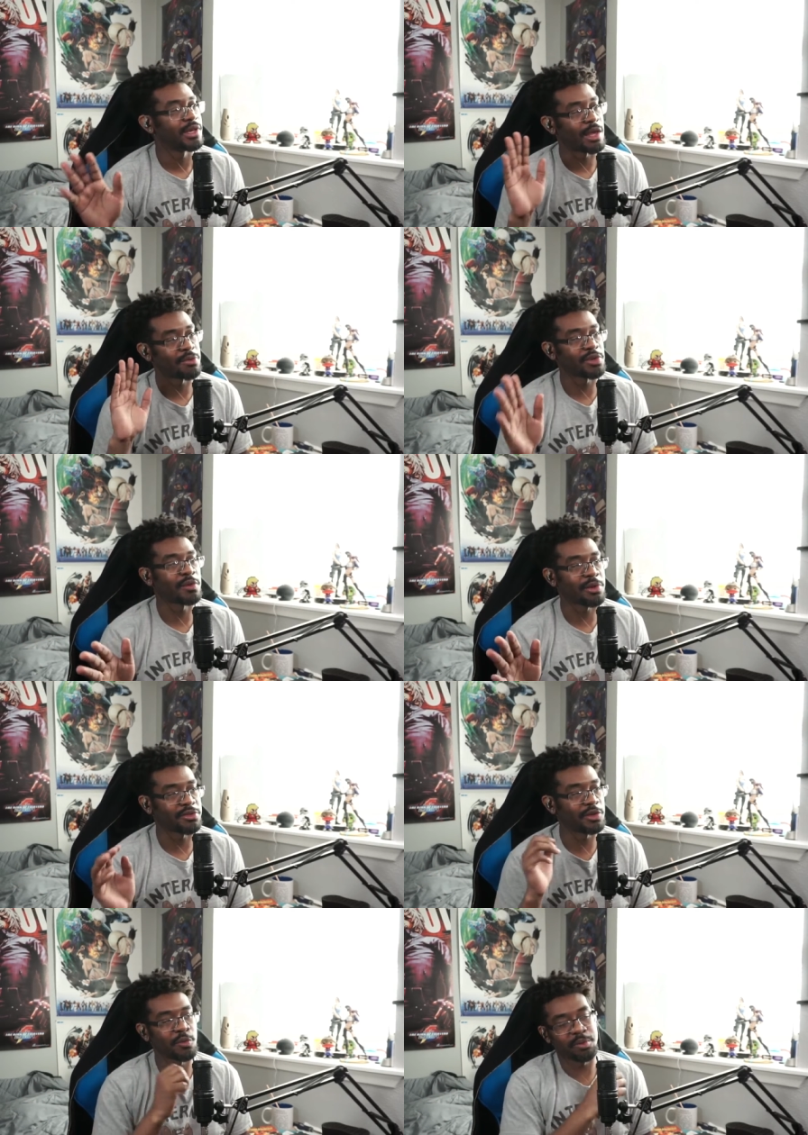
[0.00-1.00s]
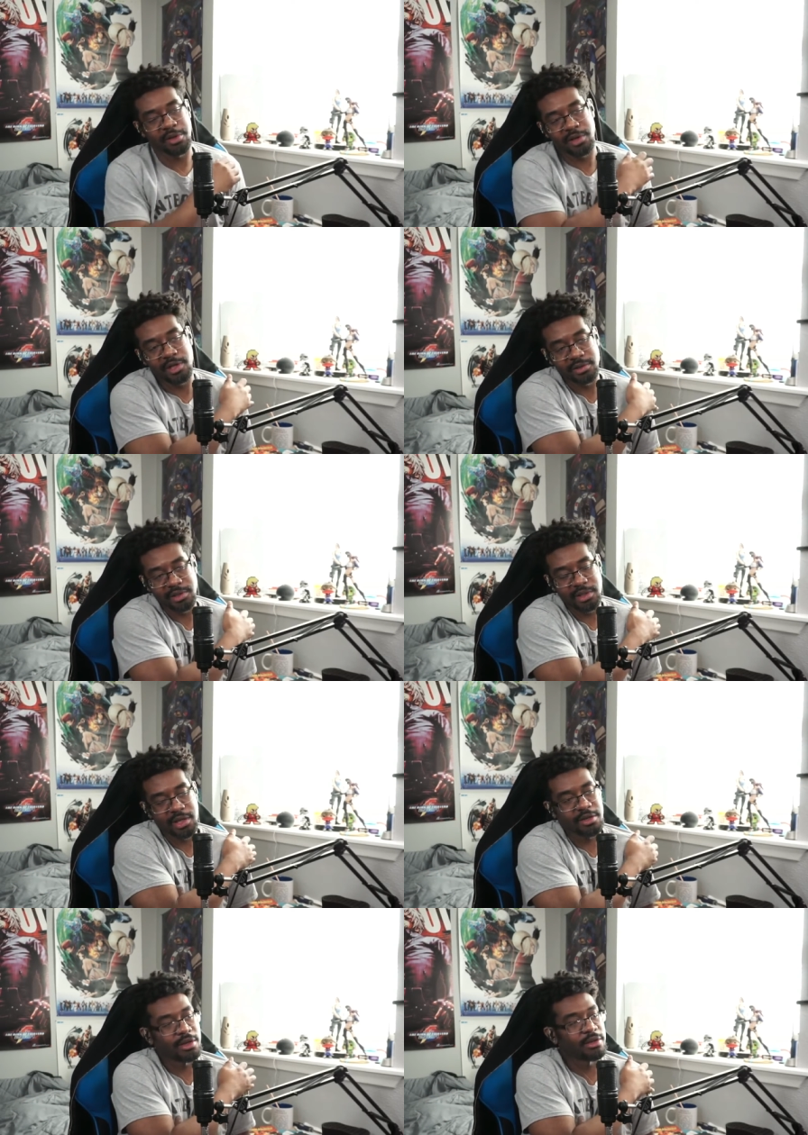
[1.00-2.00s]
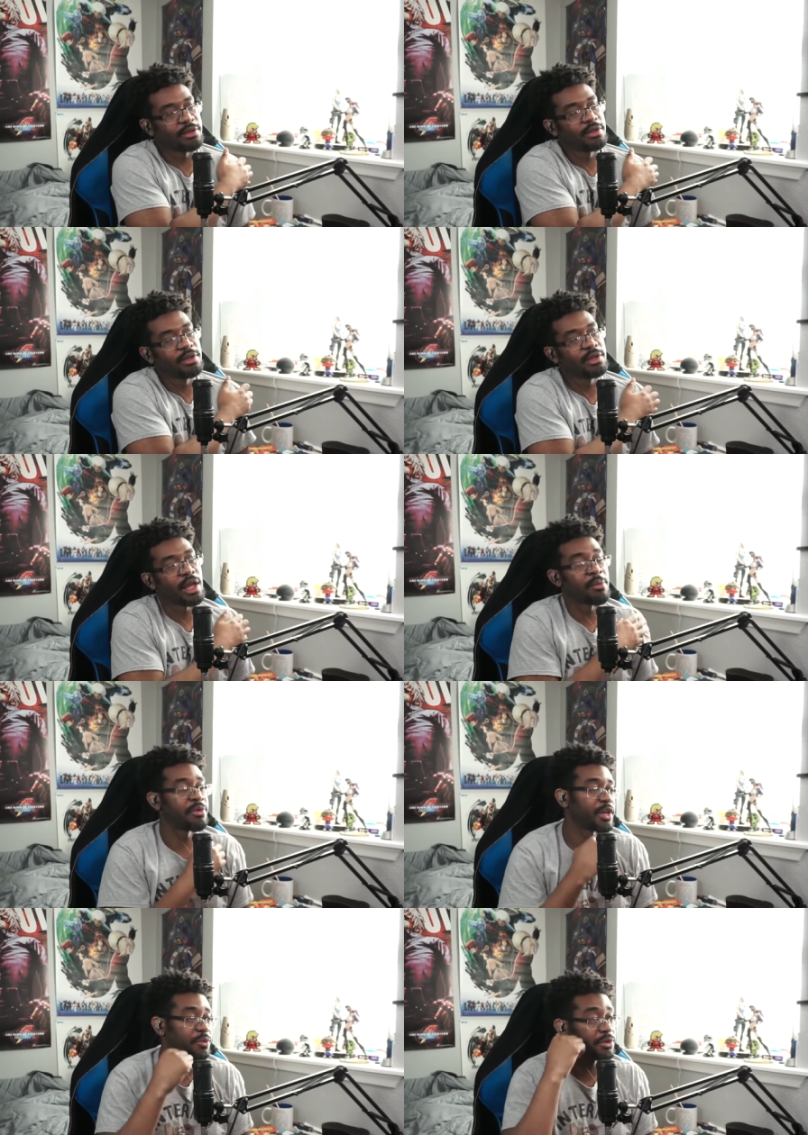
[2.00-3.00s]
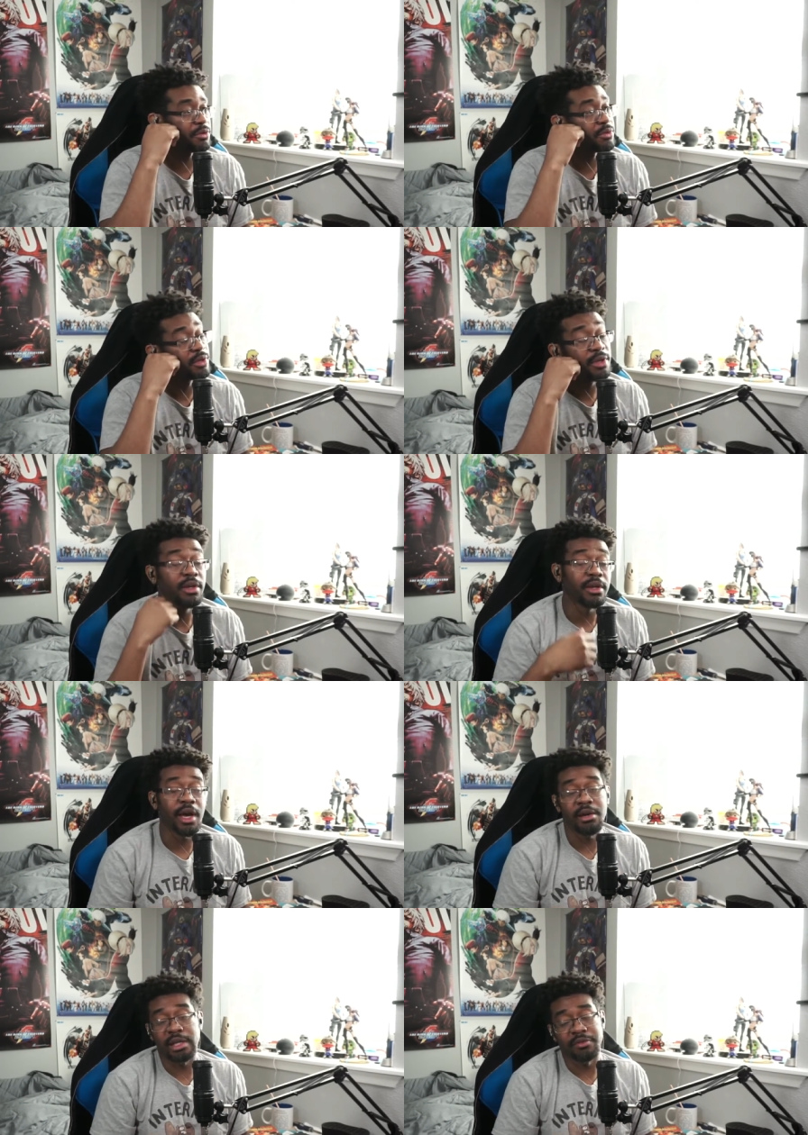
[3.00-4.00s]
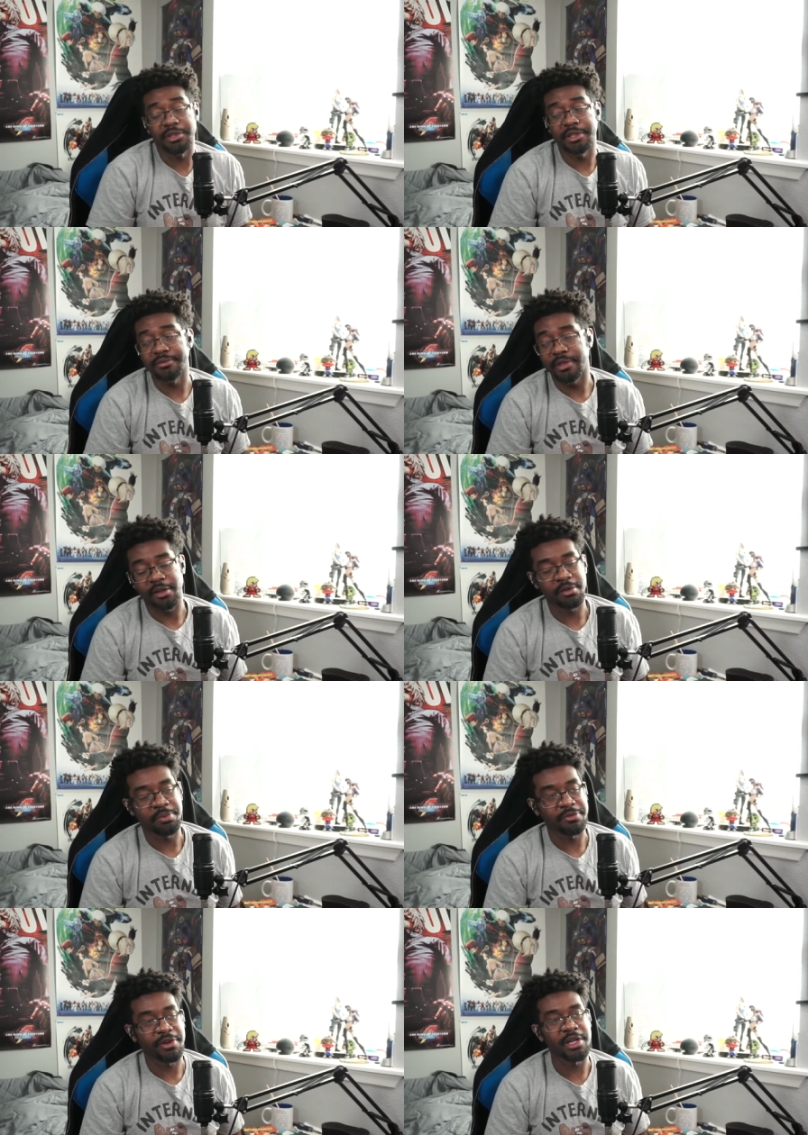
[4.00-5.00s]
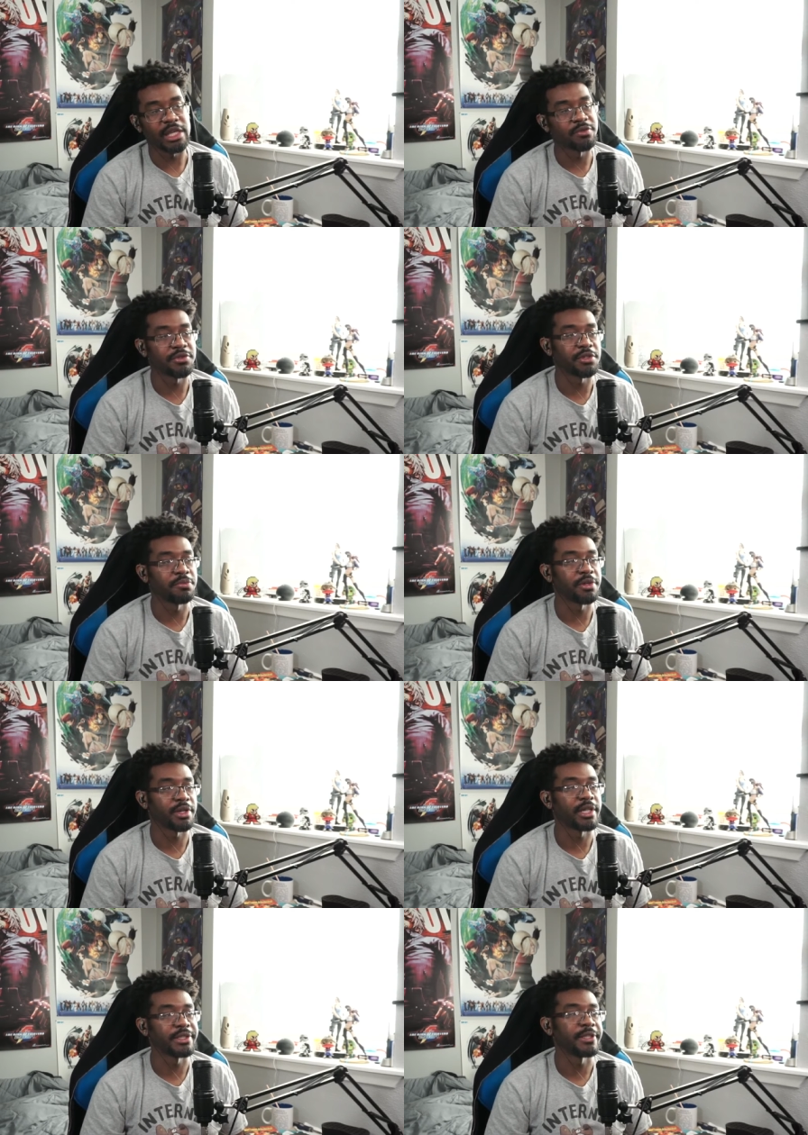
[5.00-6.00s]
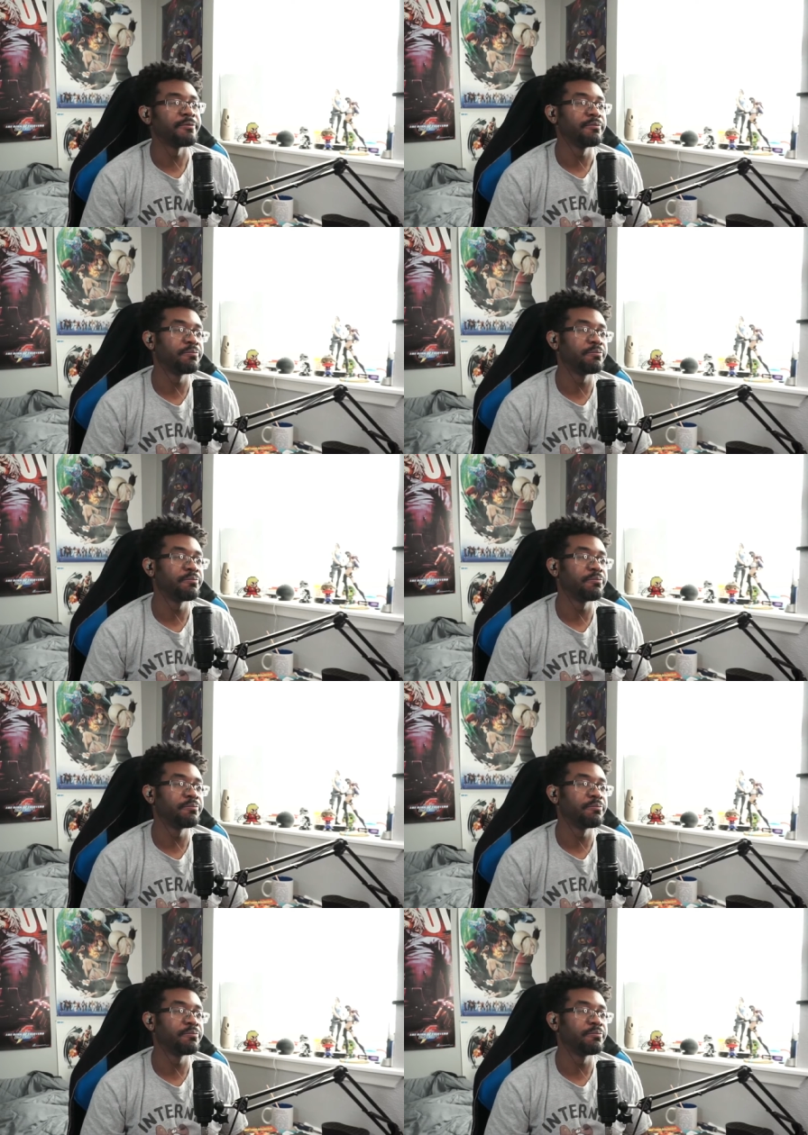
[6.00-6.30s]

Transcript: I'm gonna talk about single player content they got here. I'm gonna be honest with you, I don't give a shit. I don't play fighting games for single player content.